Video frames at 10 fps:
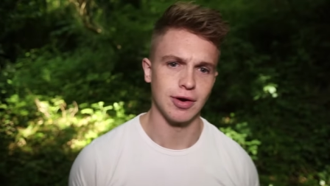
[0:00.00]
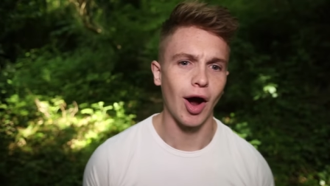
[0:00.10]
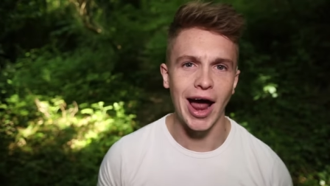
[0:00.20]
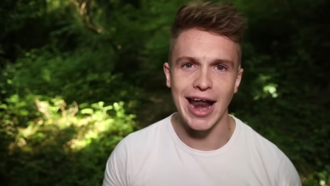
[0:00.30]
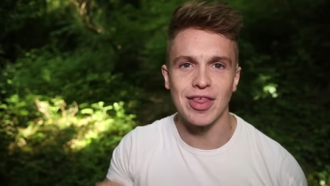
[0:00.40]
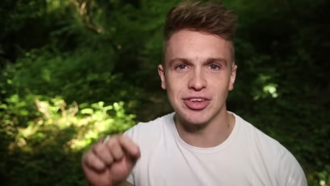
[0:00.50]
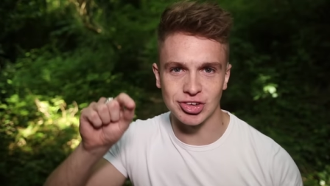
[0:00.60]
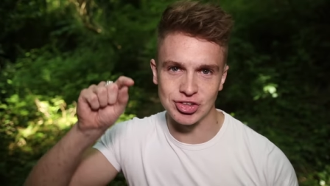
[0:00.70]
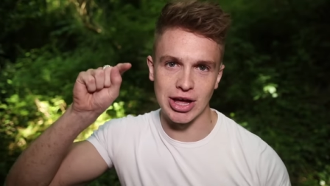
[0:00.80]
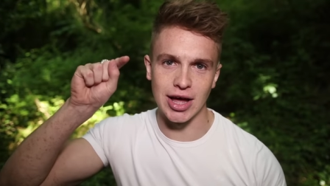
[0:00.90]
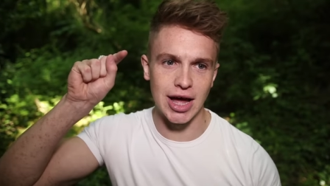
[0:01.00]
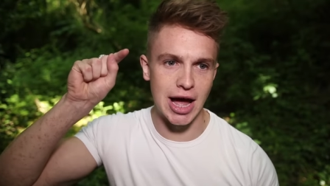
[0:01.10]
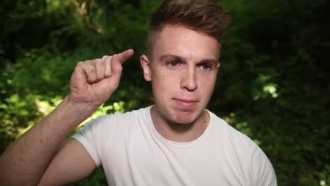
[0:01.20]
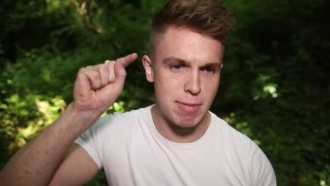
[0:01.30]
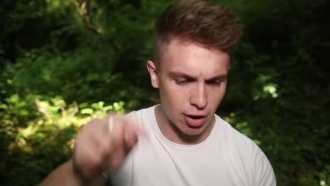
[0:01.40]
All right, now this is an
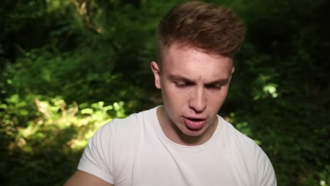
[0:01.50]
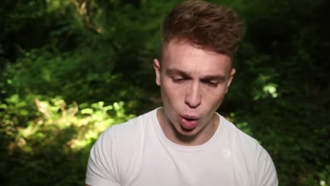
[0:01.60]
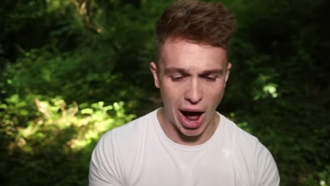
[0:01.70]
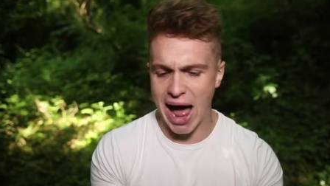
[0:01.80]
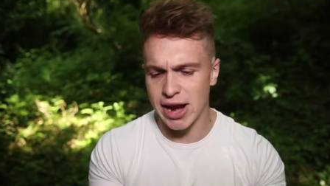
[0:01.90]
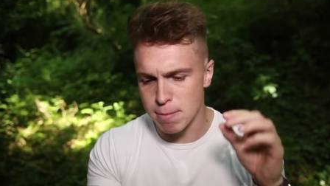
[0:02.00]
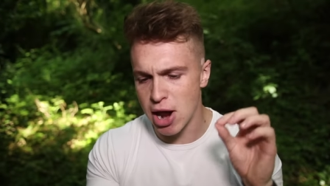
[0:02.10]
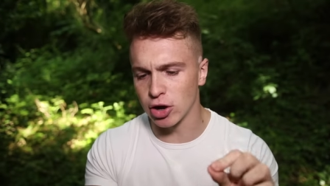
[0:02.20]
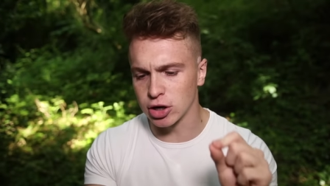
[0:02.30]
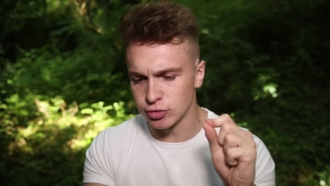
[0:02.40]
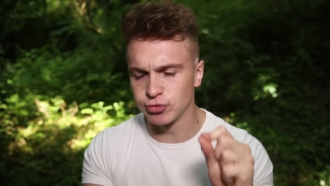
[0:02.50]
American